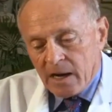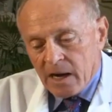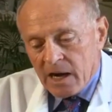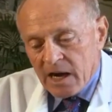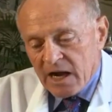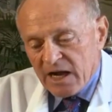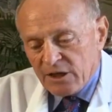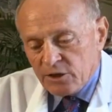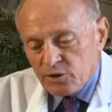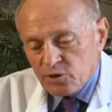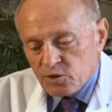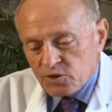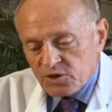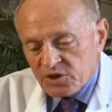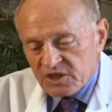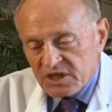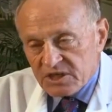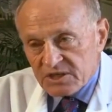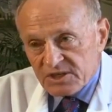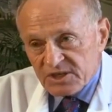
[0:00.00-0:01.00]
I use
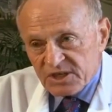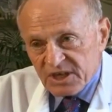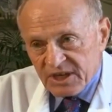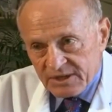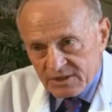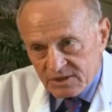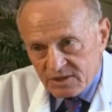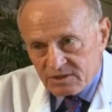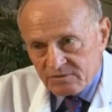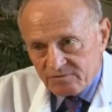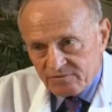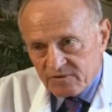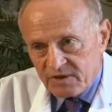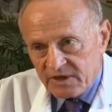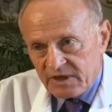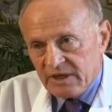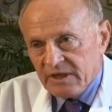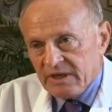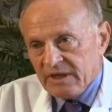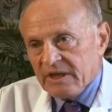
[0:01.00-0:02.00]
it
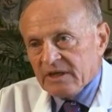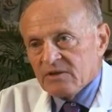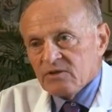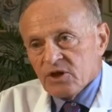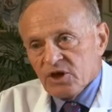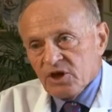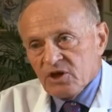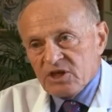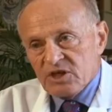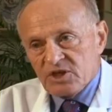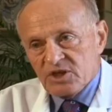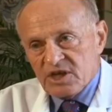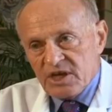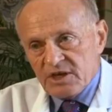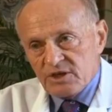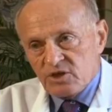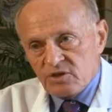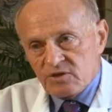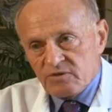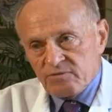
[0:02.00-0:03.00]
intensively in the early
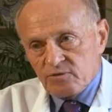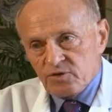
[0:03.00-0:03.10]
stages